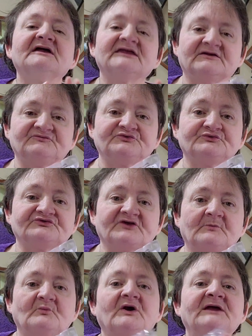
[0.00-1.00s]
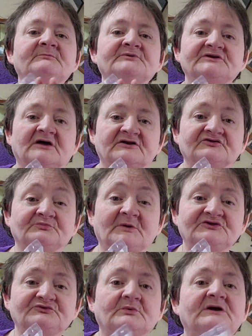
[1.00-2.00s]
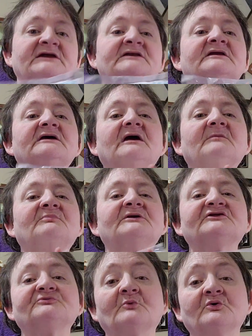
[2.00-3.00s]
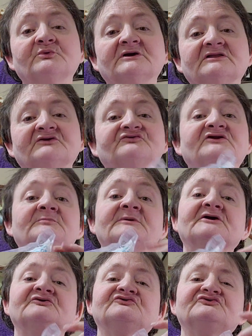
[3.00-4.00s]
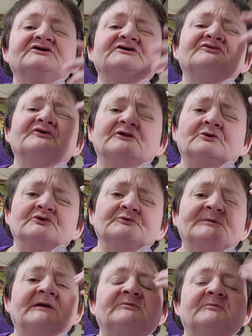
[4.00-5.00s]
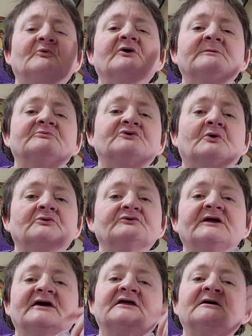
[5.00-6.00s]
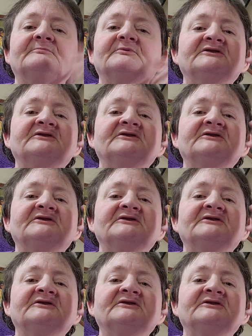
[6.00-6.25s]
Gives you some weight, but not as much weight, but it's more realistic because she's an older baby, more able to hold her head up.